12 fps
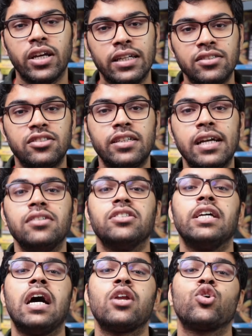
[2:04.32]
Instead,
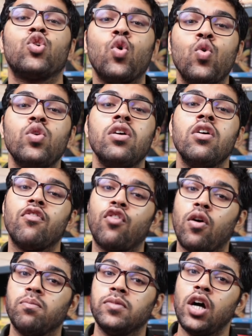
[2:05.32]
they are grown
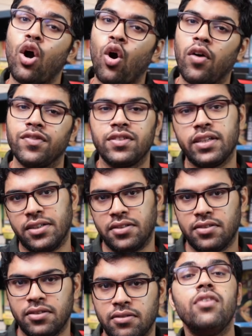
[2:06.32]
from the
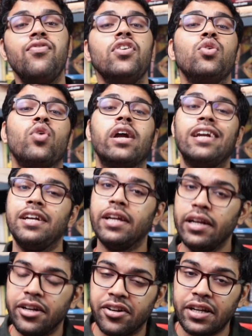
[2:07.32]
offsets. If we look at
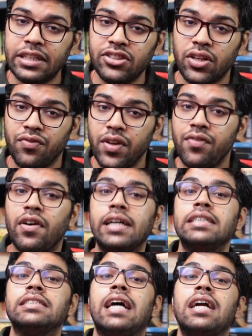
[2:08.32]
Indian literature, we
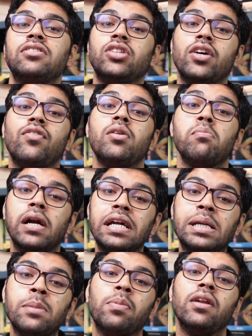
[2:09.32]
find that there were
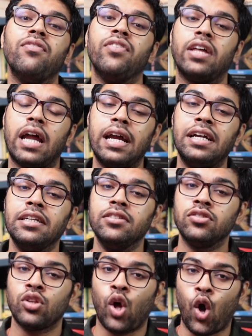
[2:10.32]
multiple
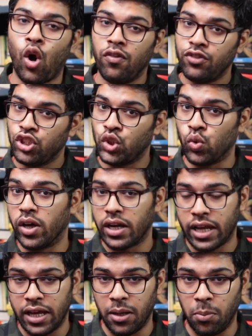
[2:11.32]
varieties of
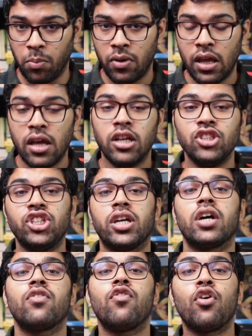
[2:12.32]
sugarcane.
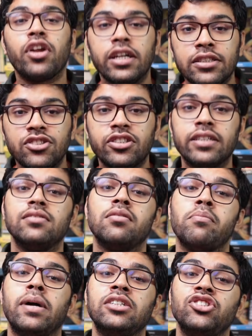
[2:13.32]
Charak, for
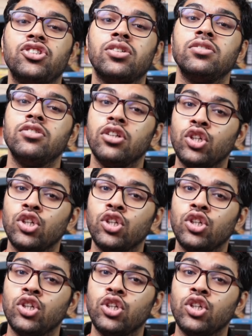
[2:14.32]
instance, mentions